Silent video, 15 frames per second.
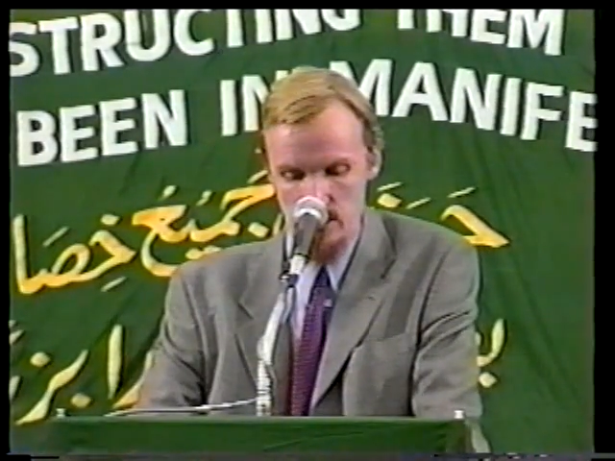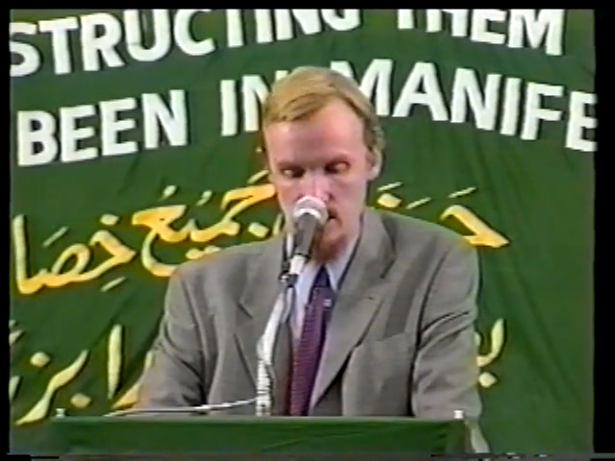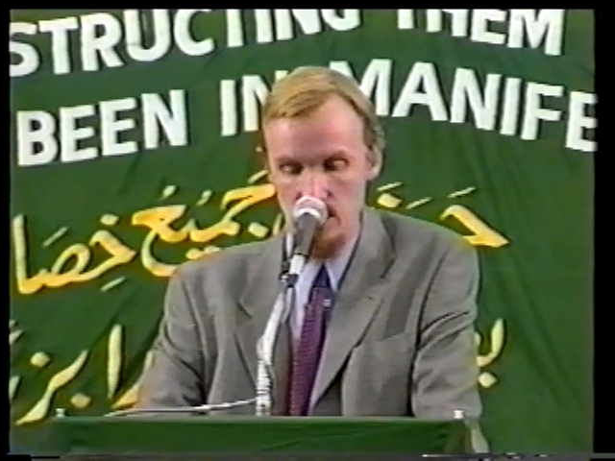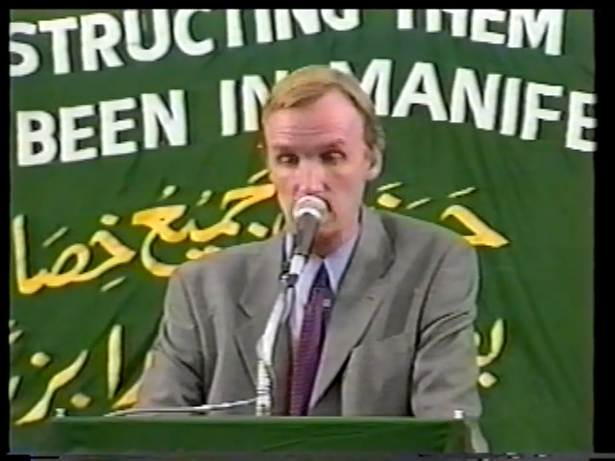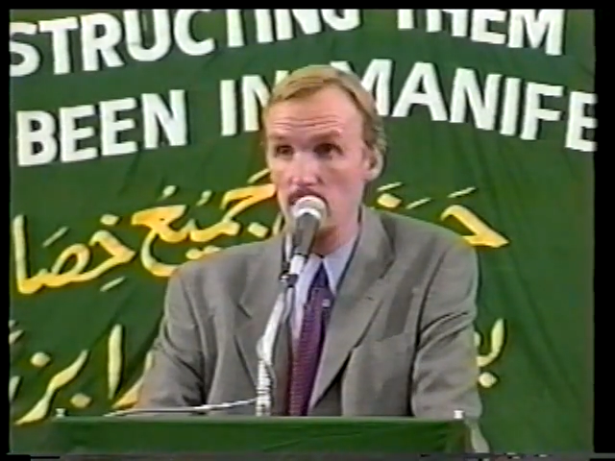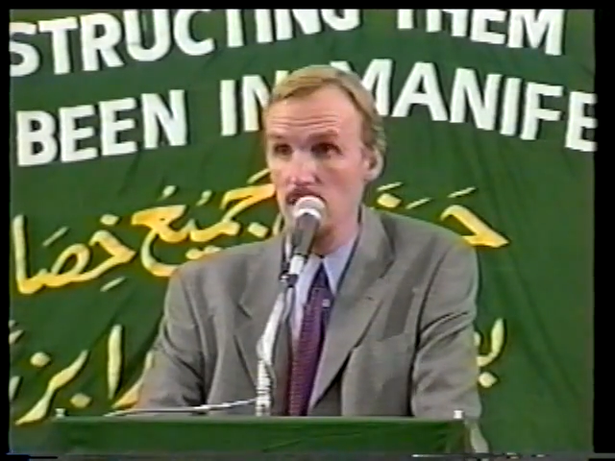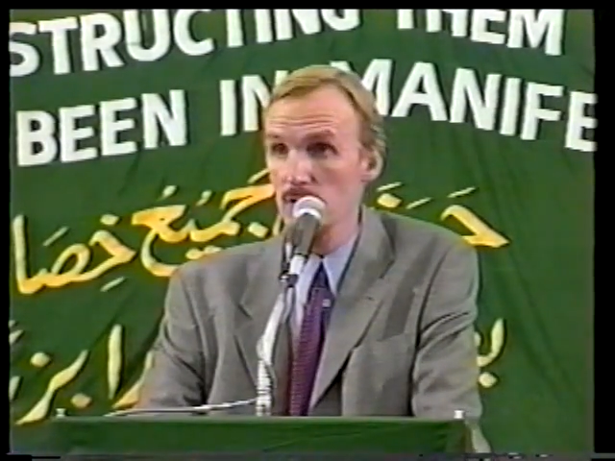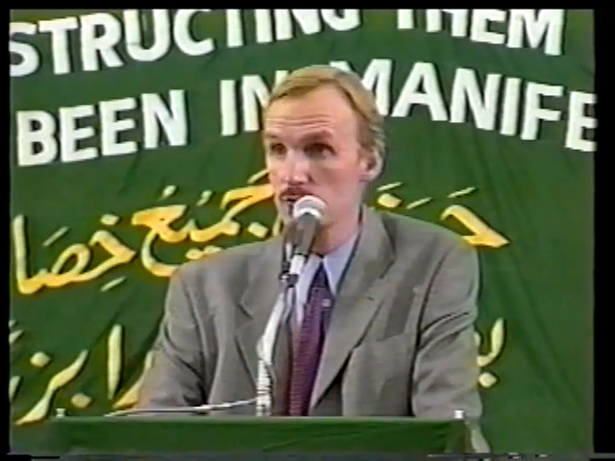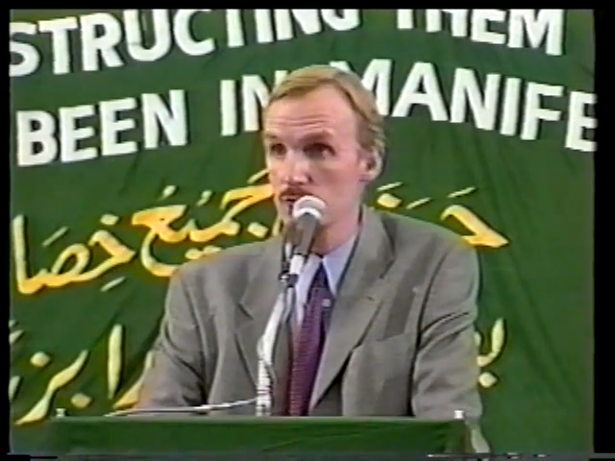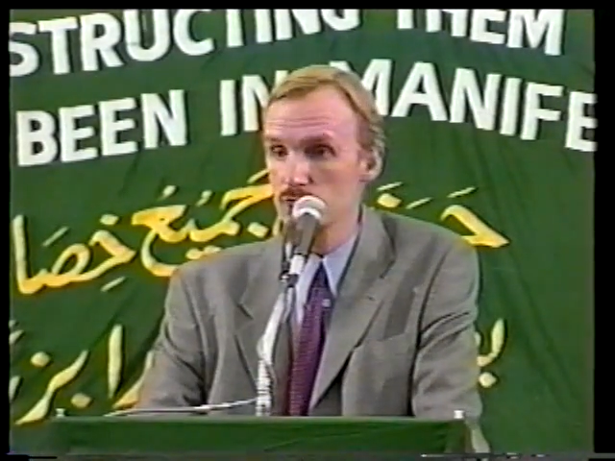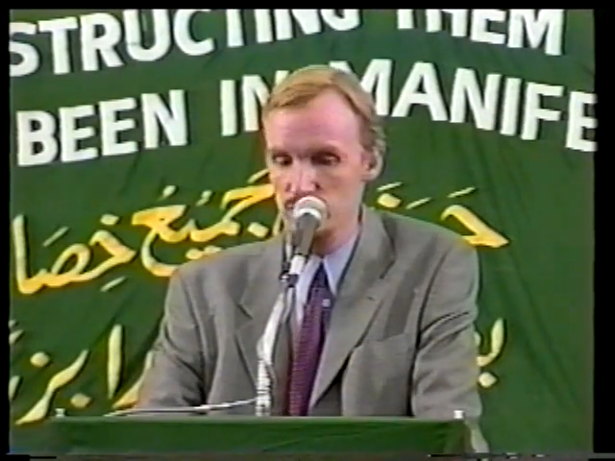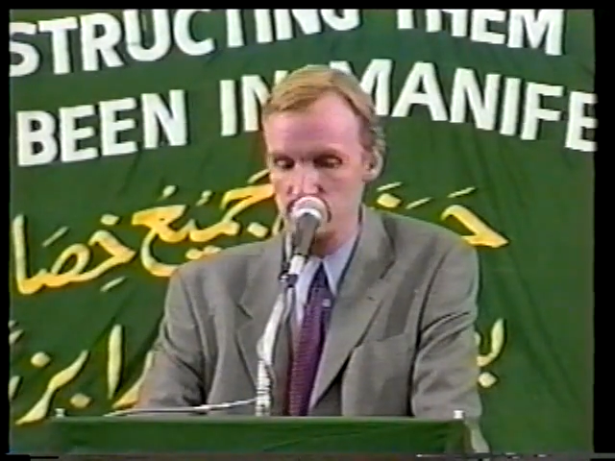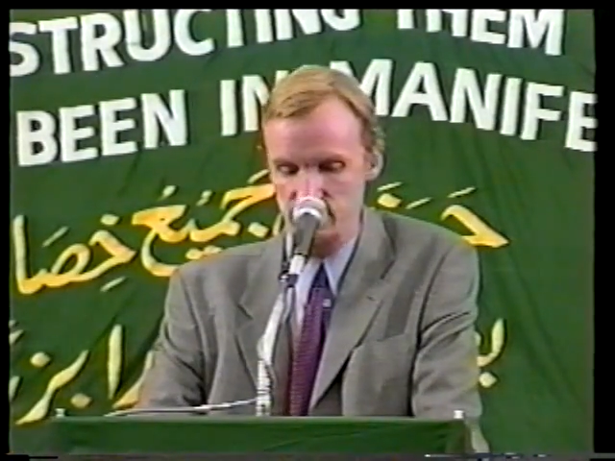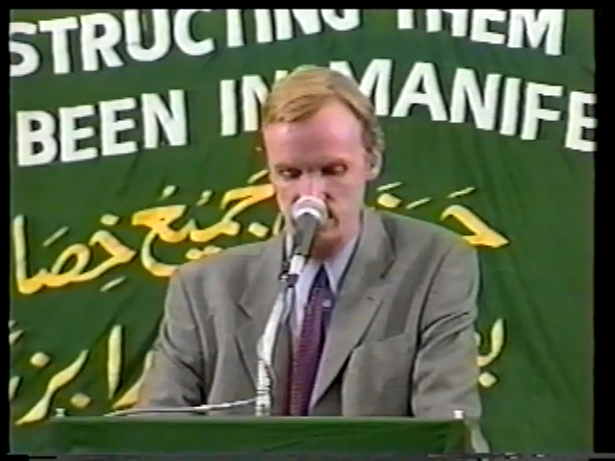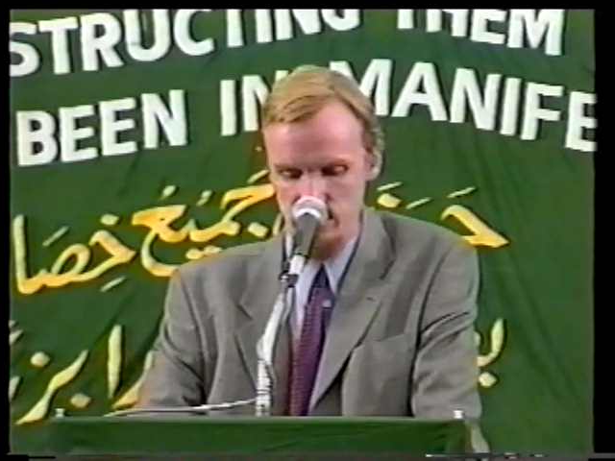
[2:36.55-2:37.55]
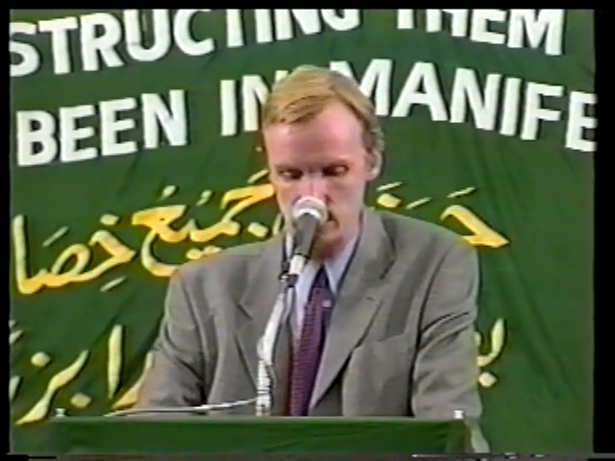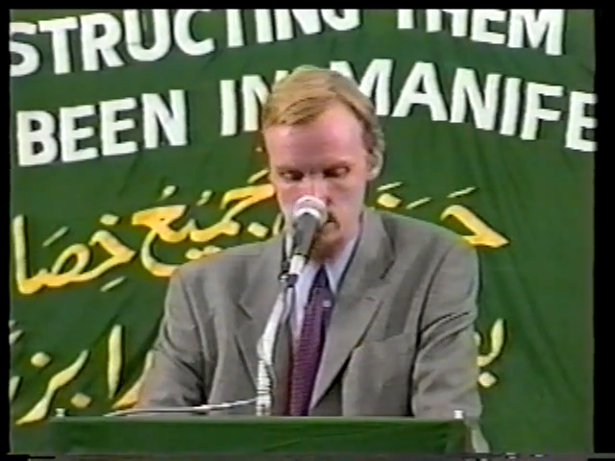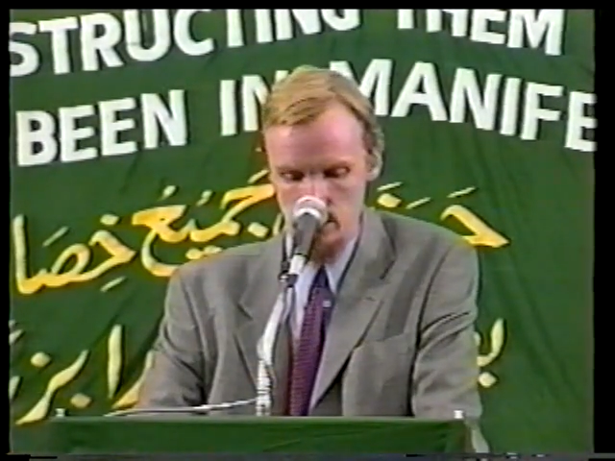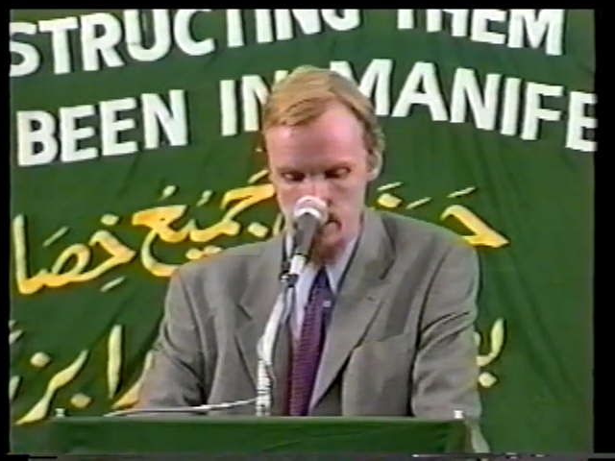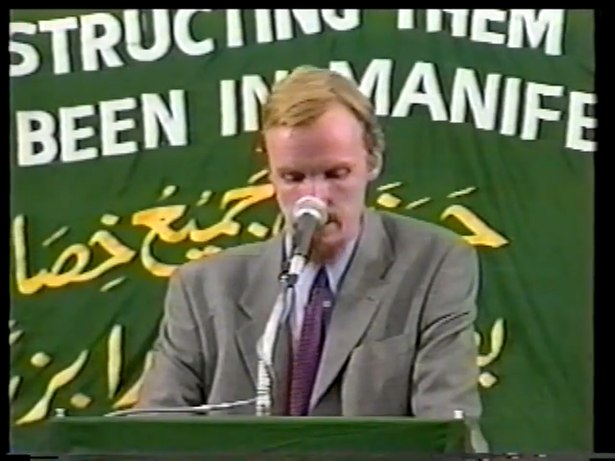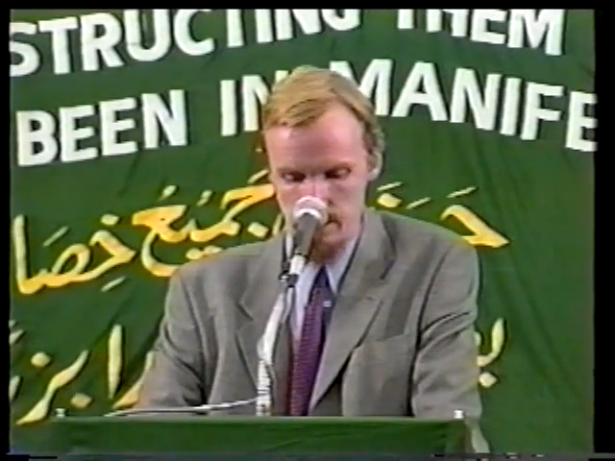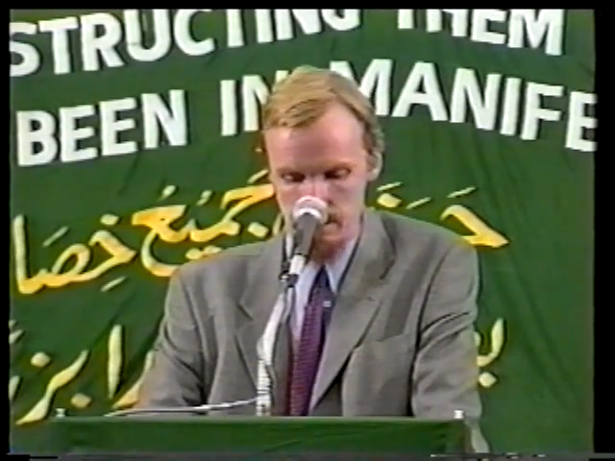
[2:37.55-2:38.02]
can't refuel
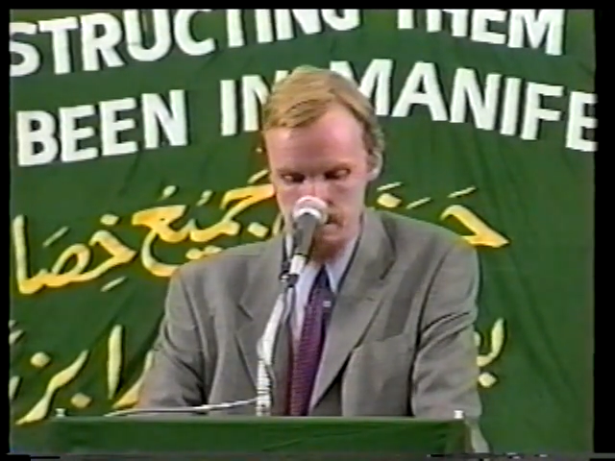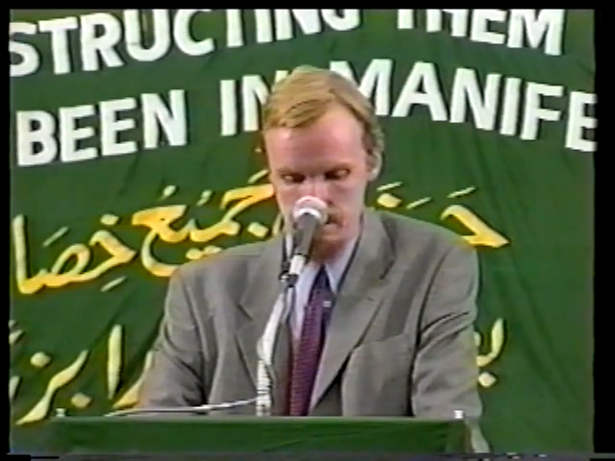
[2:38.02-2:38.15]
them.